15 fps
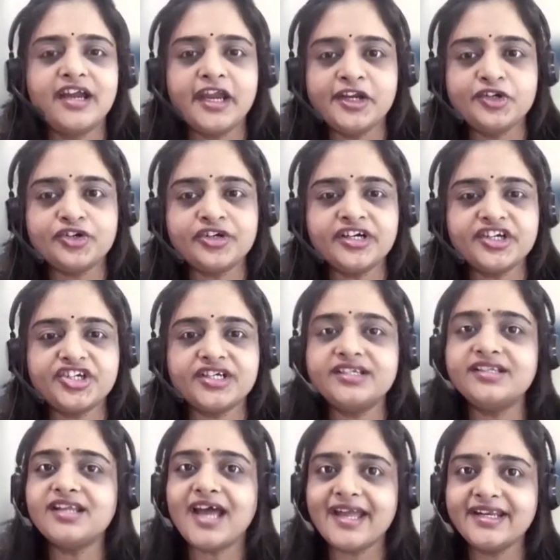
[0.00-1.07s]

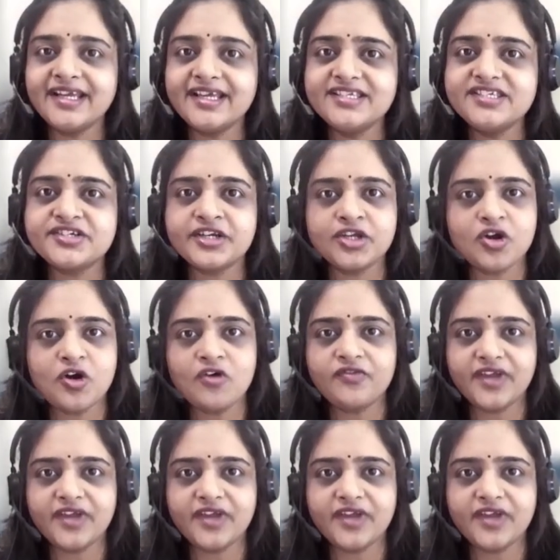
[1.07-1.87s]
introduction and history of